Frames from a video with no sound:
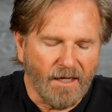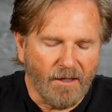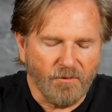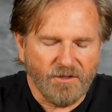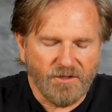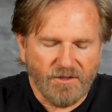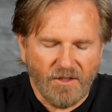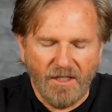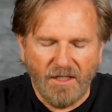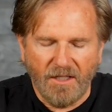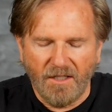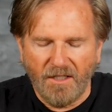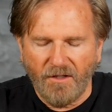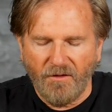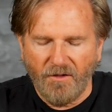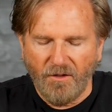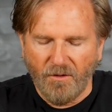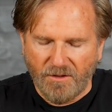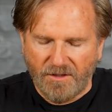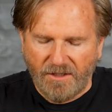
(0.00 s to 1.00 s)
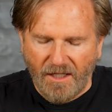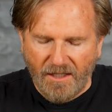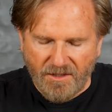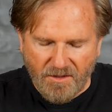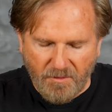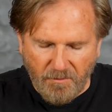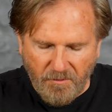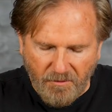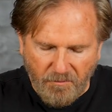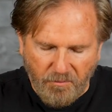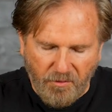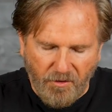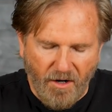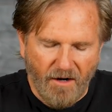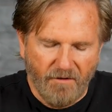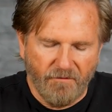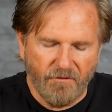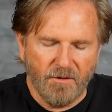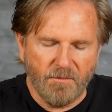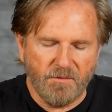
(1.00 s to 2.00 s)
I was thinking in the Old Testament in
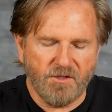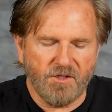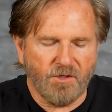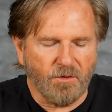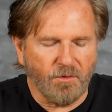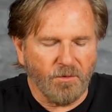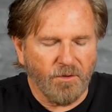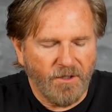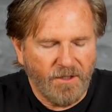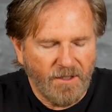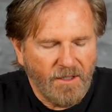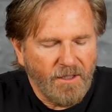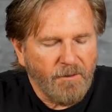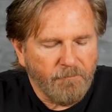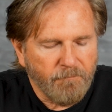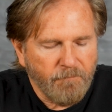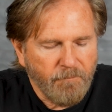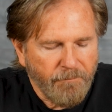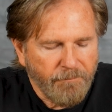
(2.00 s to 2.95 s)
Proverbs 3,